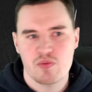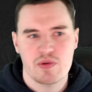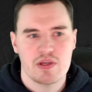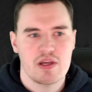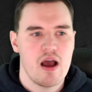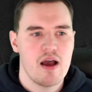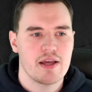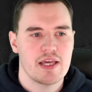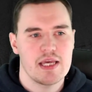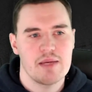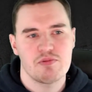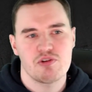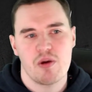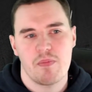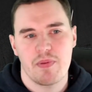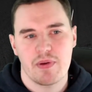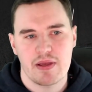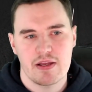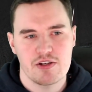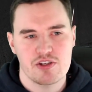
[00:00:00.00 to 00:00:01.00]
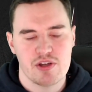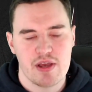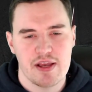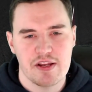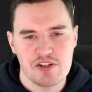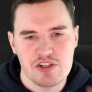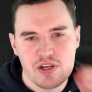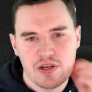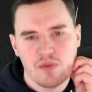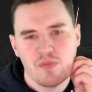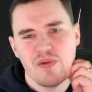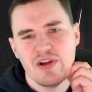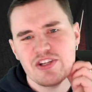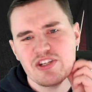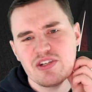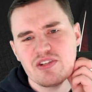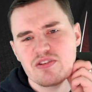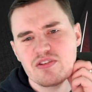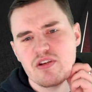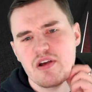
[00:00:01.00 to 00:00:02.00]
We can't keep chopping and changing, which
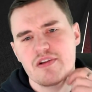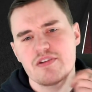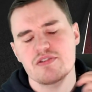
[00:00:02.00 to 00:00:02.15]
is